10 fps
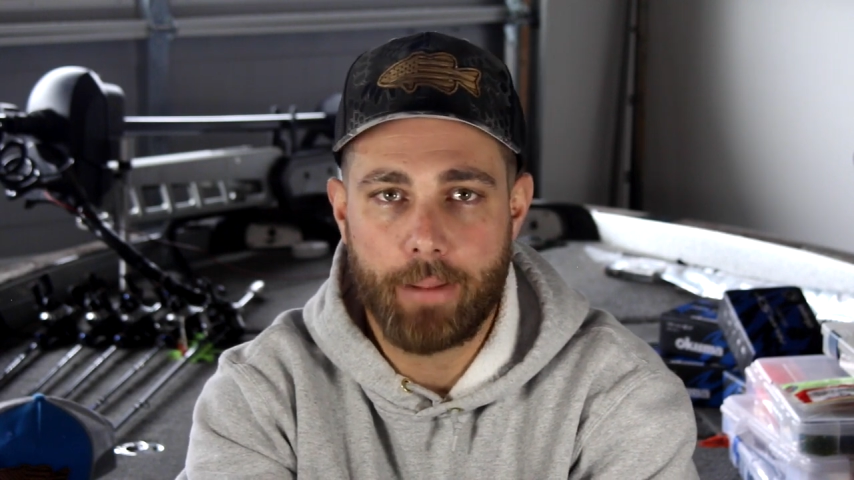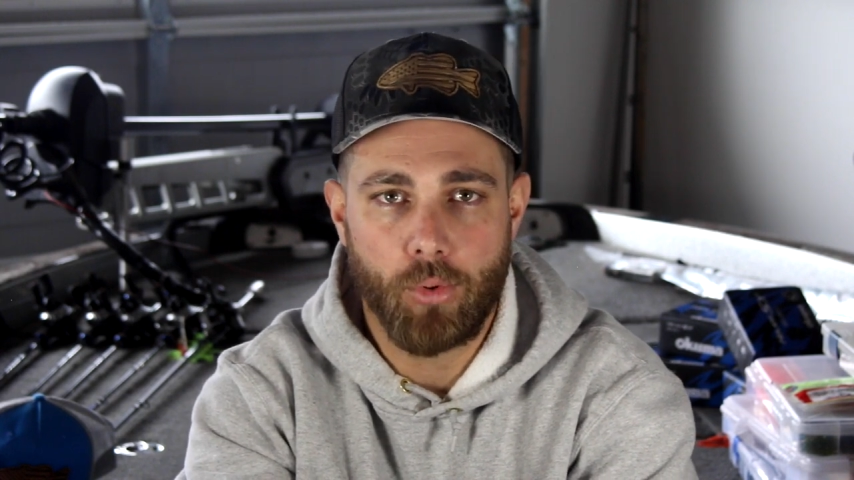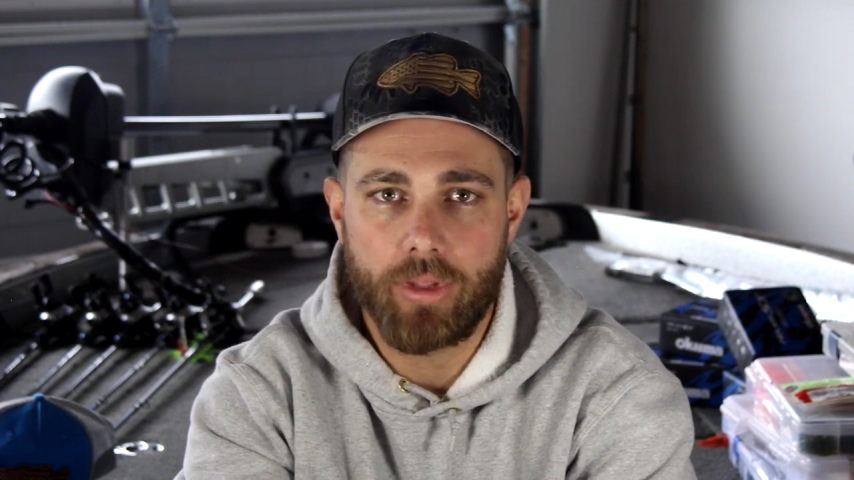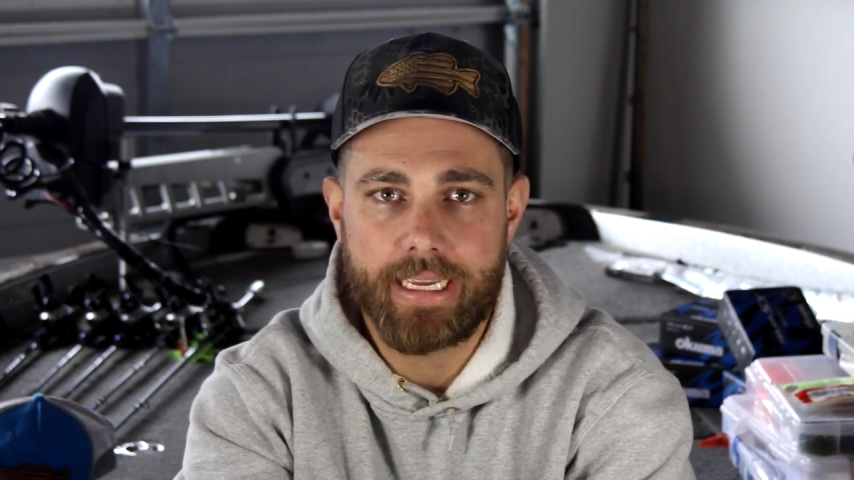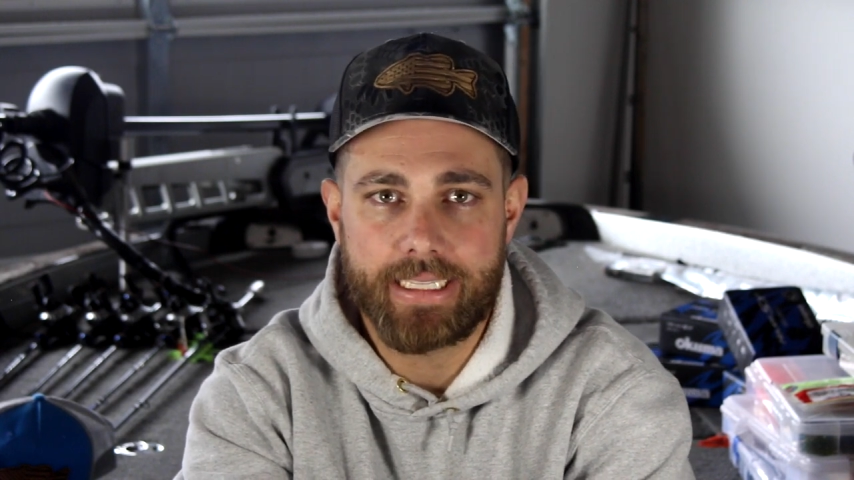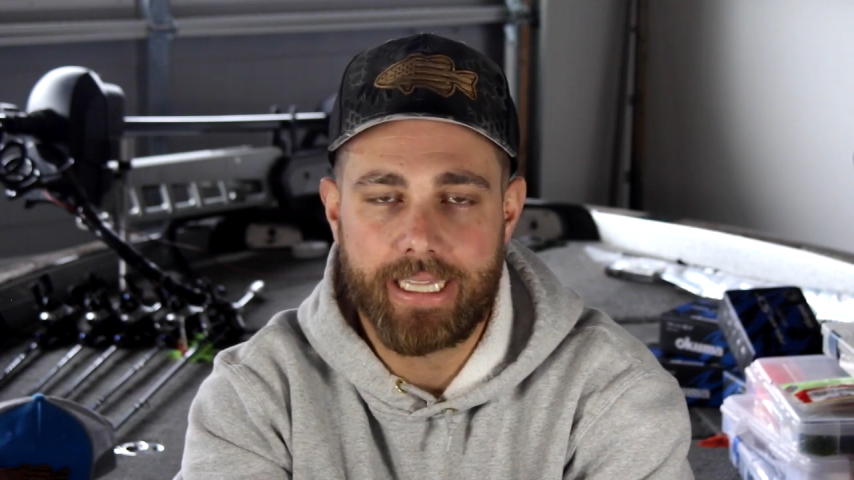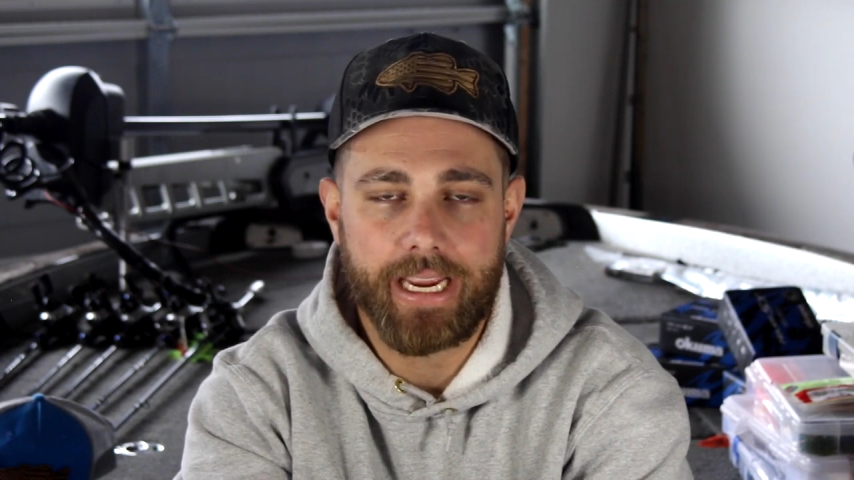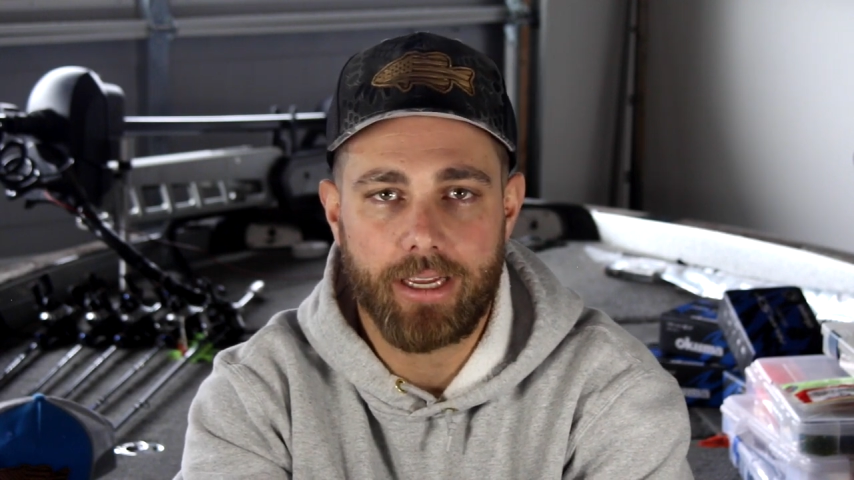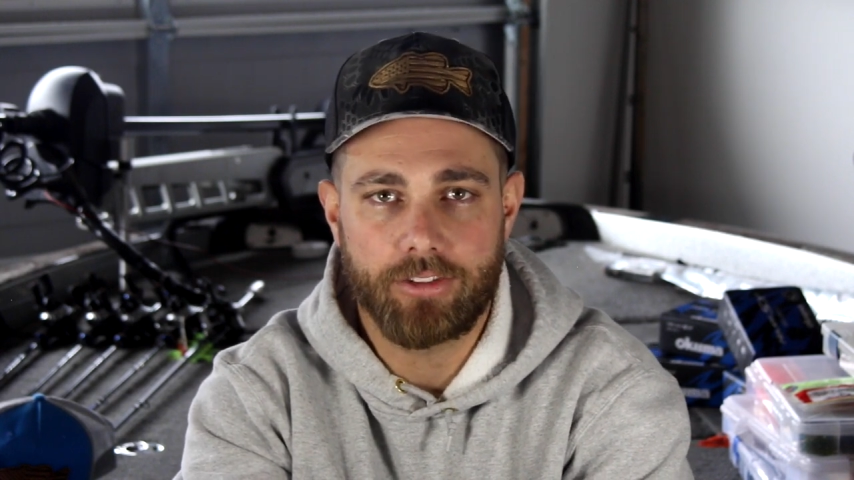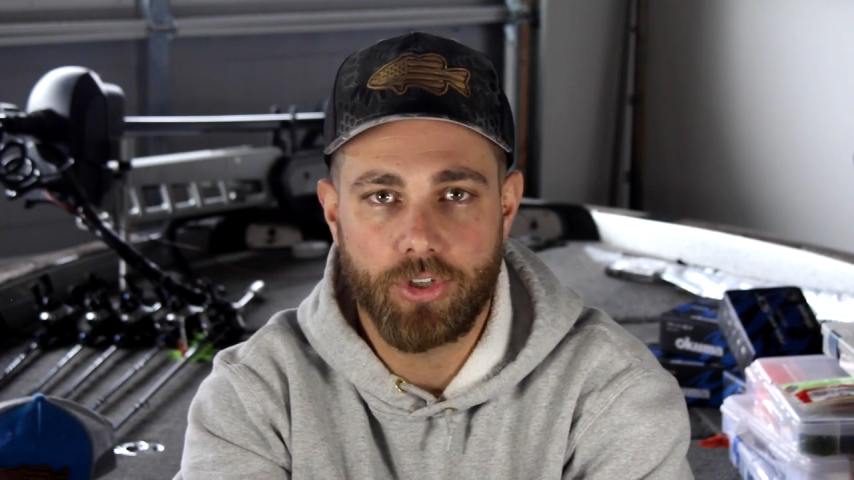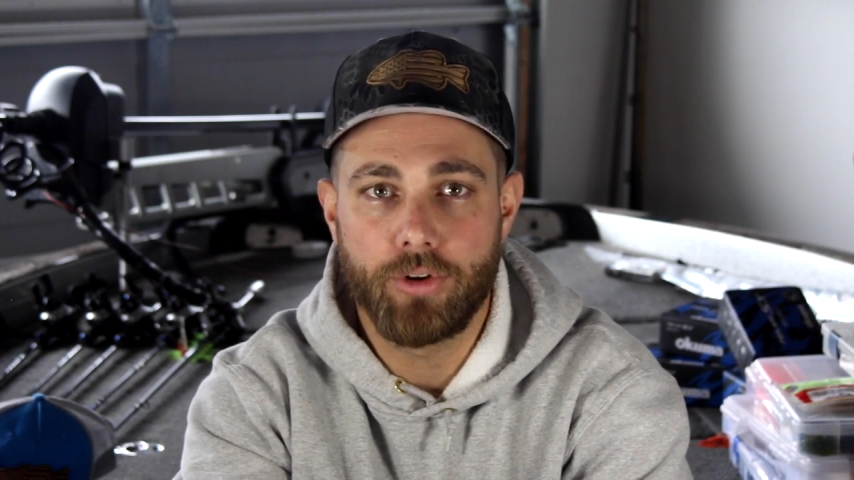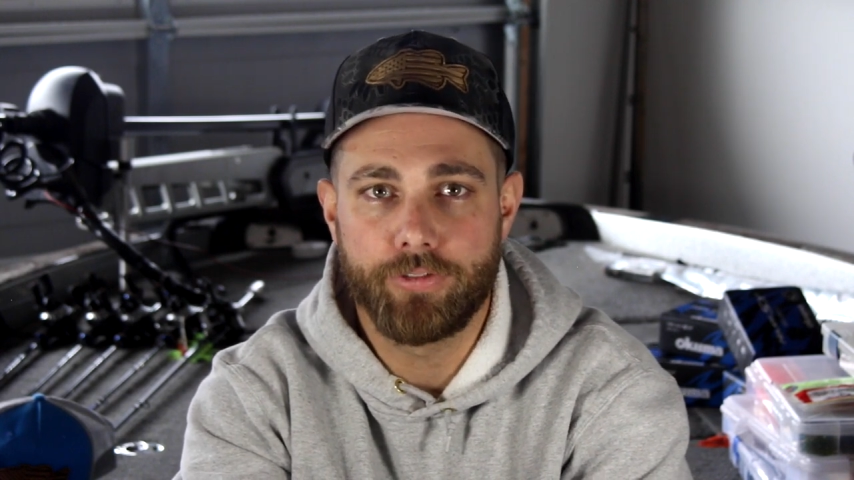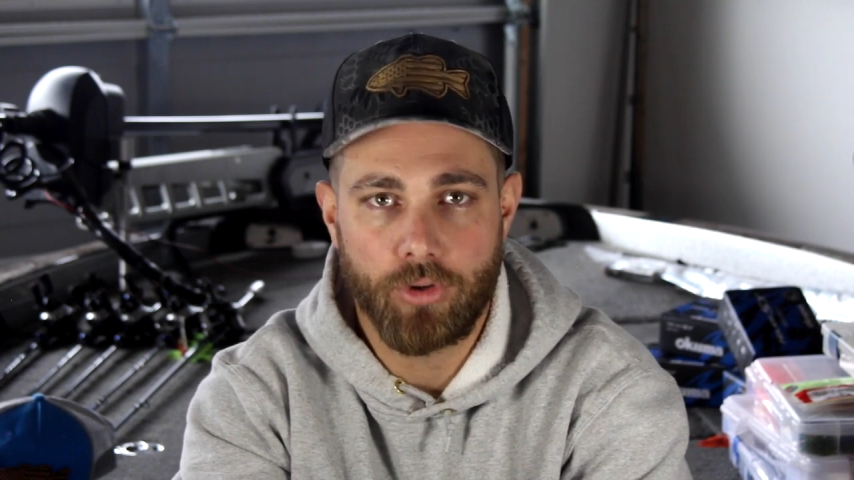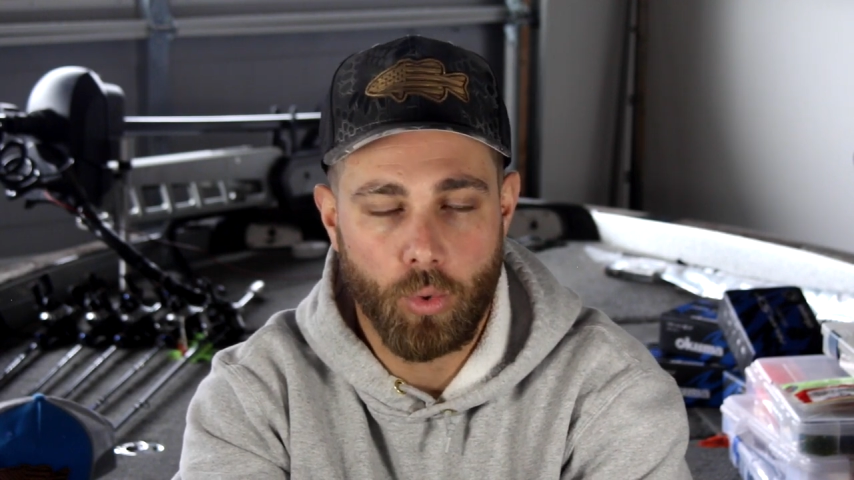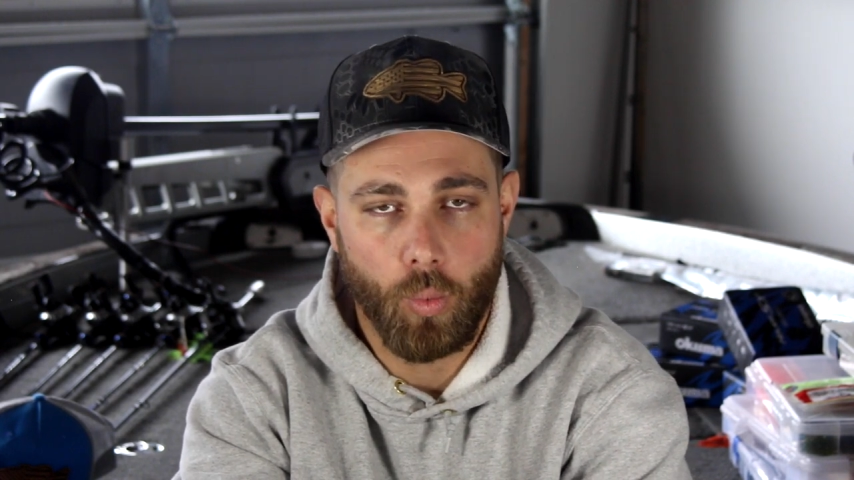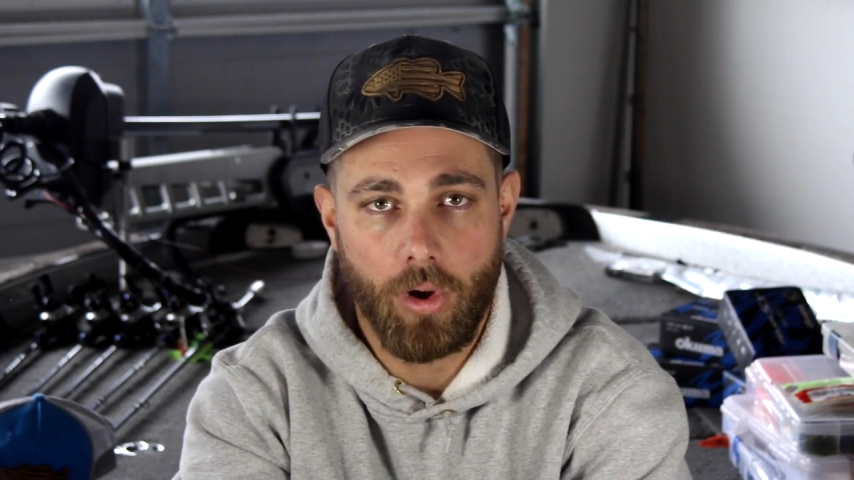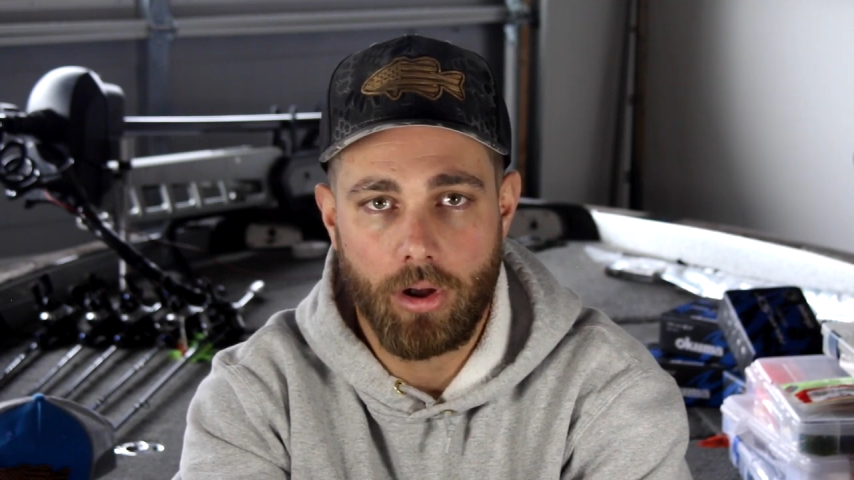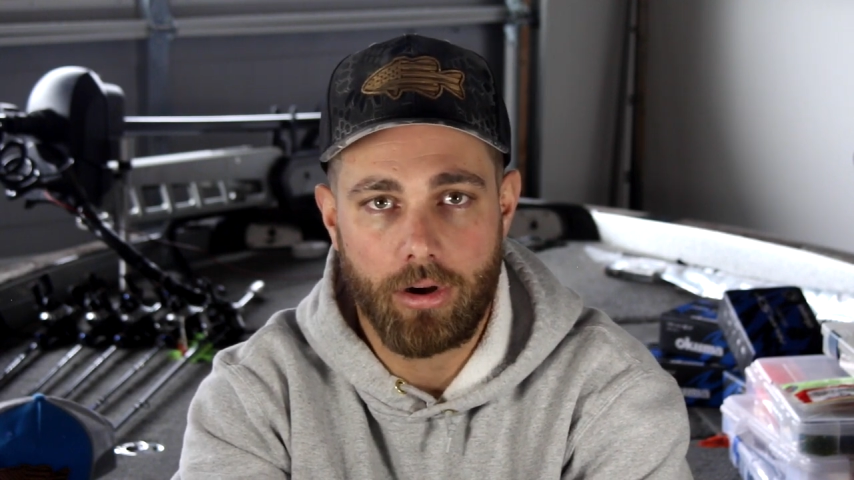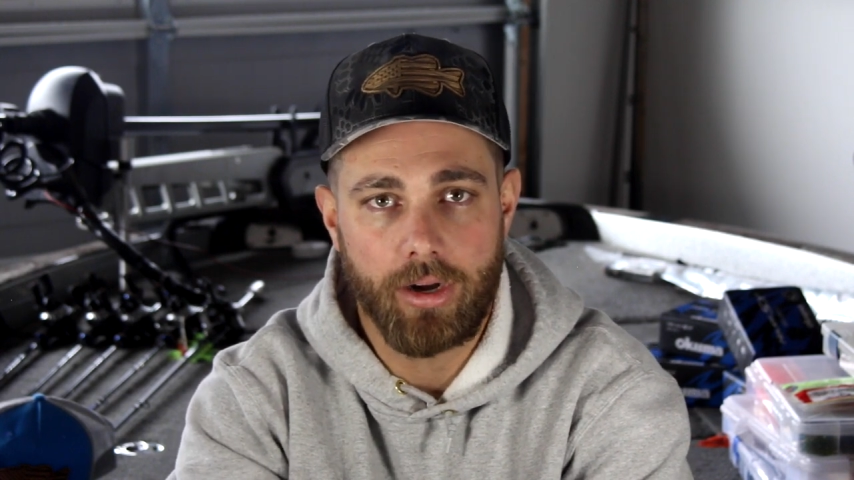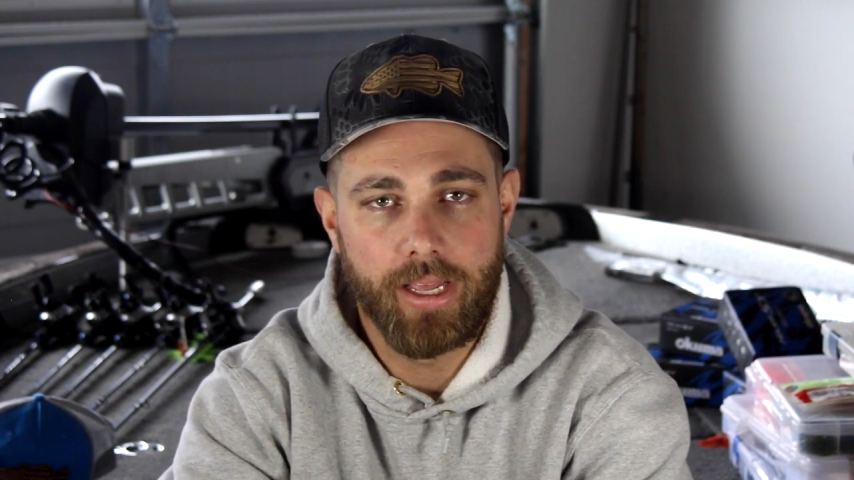I'm only in like 2 foot of
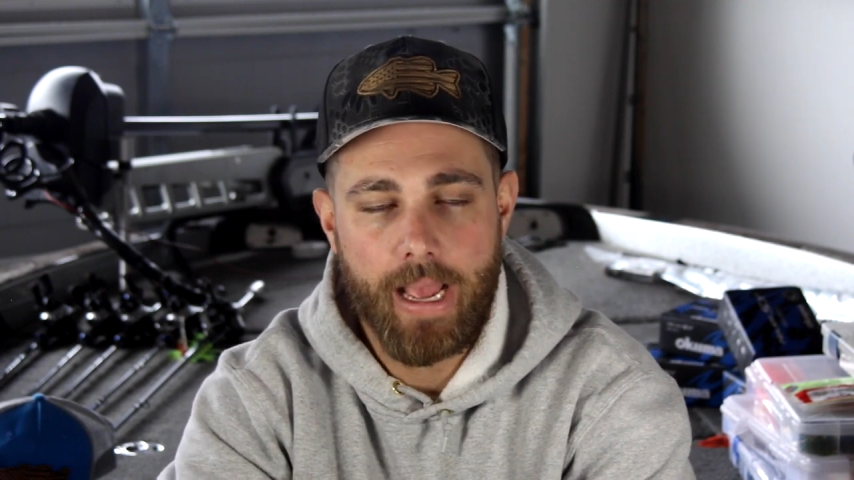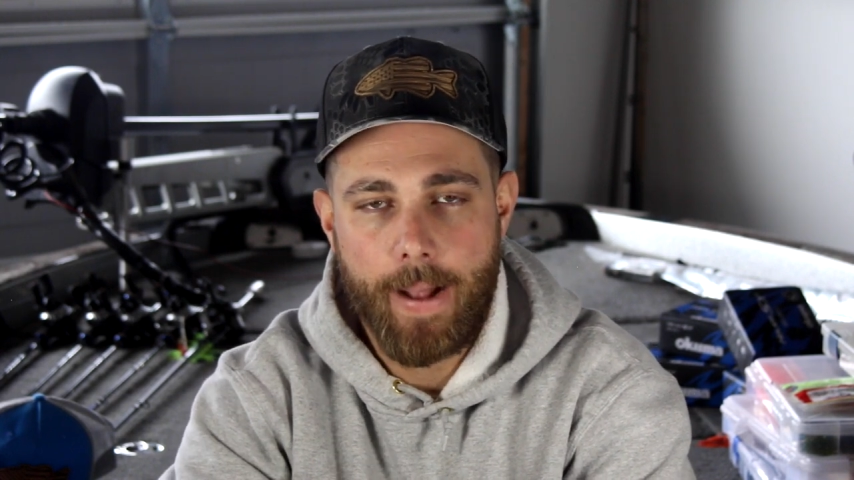water.